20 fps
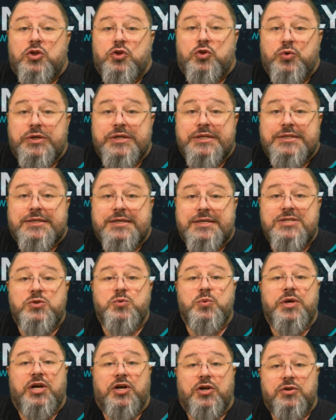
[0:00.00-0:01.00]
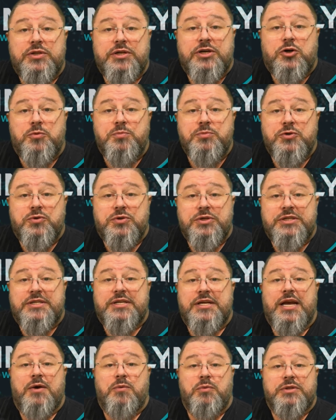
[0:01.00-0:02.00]
doing this we grow the
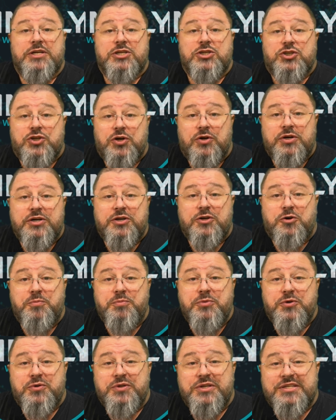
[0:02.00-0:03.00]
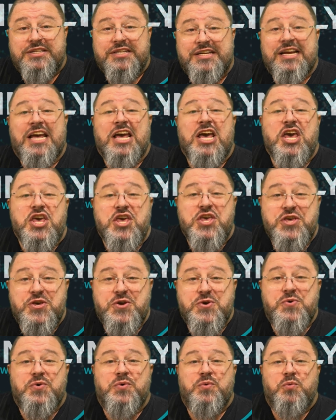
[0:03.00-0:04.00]
community, and with a stronger community
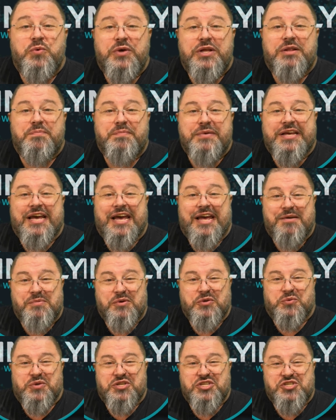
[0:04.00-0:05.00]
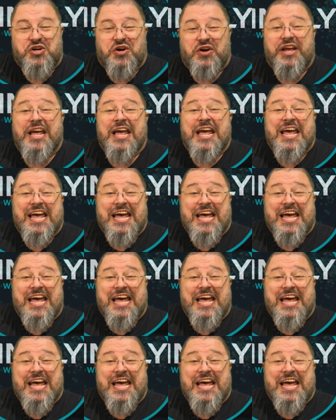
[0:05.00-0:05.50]
you will be able to enjoy